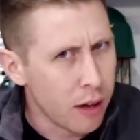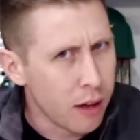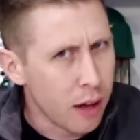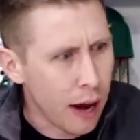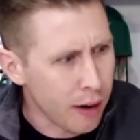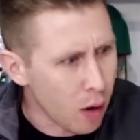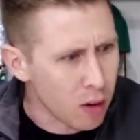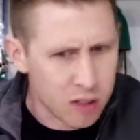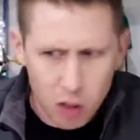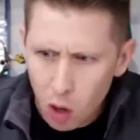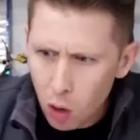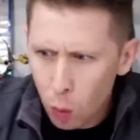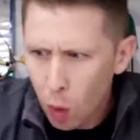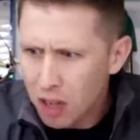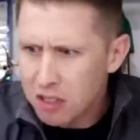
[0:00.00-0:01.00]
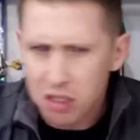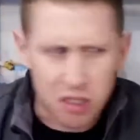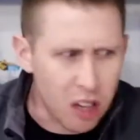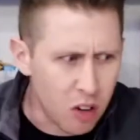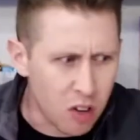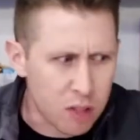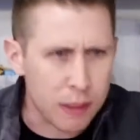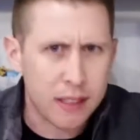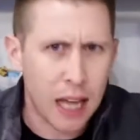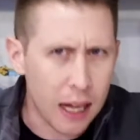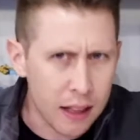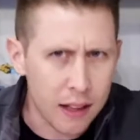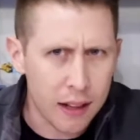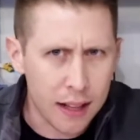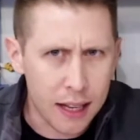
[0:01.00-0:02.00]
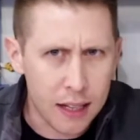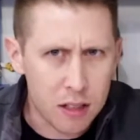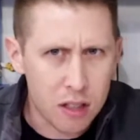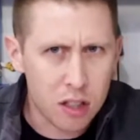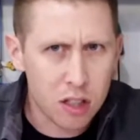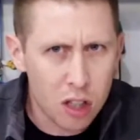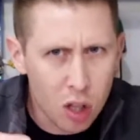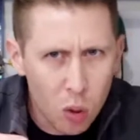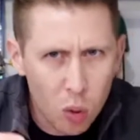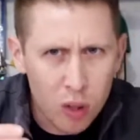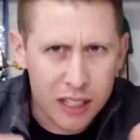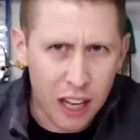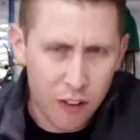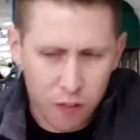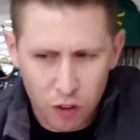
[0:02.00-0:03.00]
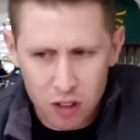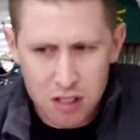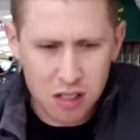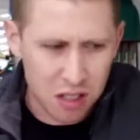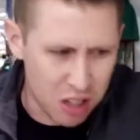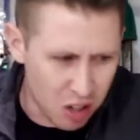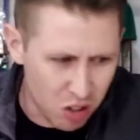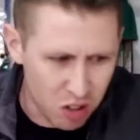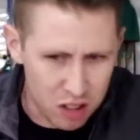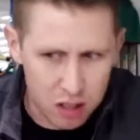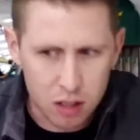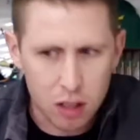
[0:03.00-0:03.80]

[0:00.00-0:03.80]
I know it's all one series, but technically it's two different series,